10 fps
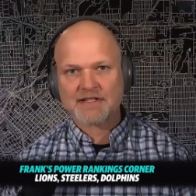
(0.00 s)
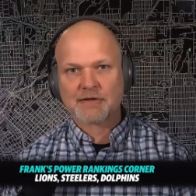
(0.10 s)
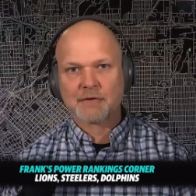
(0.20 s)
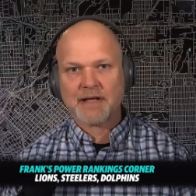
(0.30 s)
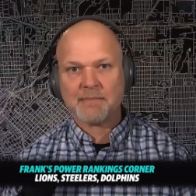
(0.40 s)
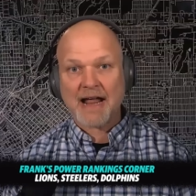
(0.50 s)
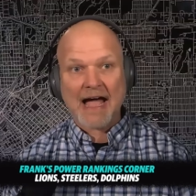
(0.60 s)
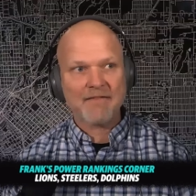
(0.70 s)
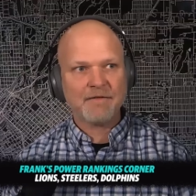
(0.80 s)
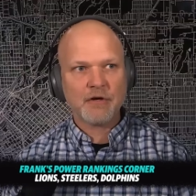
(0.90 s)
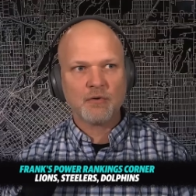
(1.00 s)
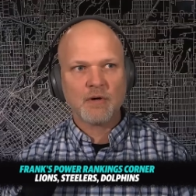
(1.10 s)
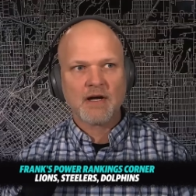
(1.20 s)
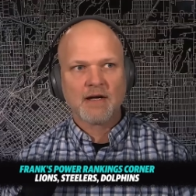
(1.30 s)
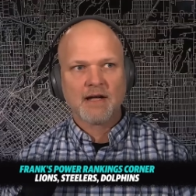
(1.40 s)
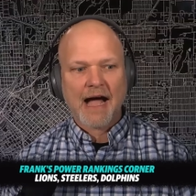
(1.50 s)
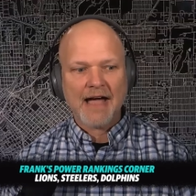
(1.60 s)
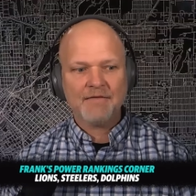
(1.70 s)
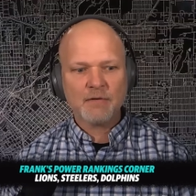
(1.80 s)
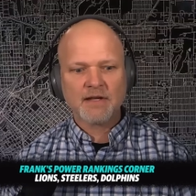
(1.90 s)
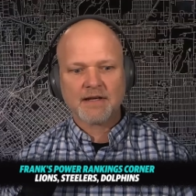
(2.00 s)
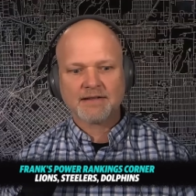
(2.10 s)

three, but I view... I view the